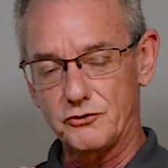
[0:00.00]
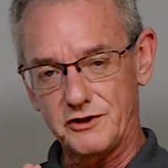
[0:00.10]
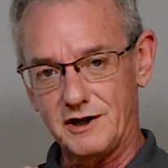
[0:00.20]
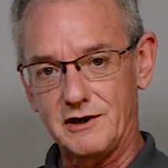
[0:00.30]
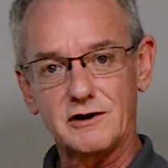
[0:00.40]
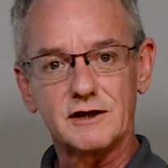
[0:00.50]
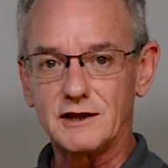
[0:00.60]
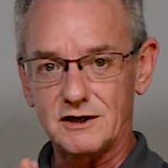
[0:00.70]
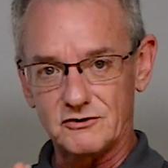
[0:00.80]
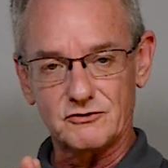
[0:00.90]
the area
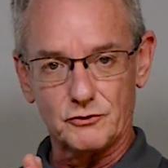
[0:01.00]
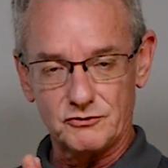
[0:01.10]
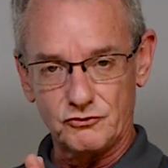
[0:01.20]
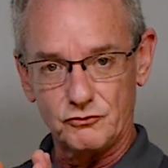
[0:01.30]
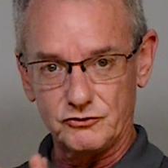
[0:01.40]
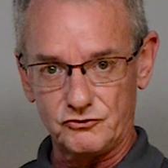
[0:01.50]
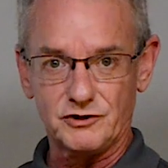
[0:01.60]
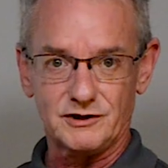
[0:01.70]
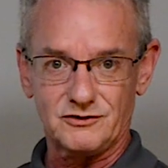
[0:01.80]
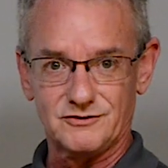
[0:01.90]
that it's going to
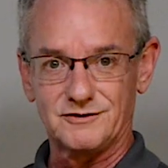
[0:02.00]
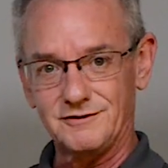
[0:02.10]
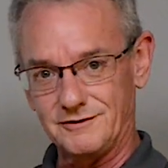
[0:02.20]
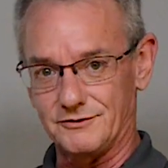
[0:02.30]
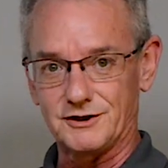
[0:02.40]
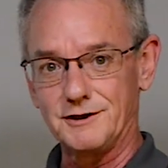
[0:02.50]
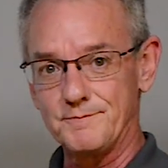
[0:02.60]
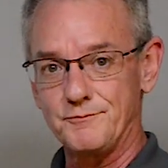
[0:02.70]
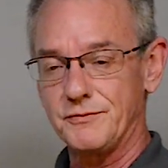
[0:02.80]
adjust, okay?